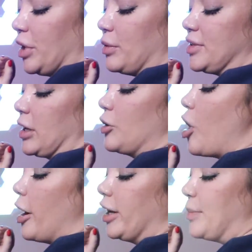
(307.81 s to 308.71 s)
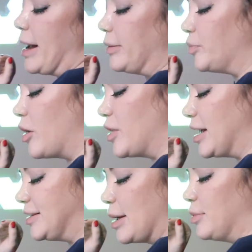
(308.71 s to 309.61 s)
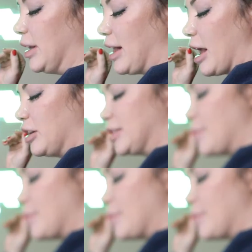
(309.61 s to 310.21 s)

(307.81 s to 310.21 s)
there was, like, an argument on the assembly line or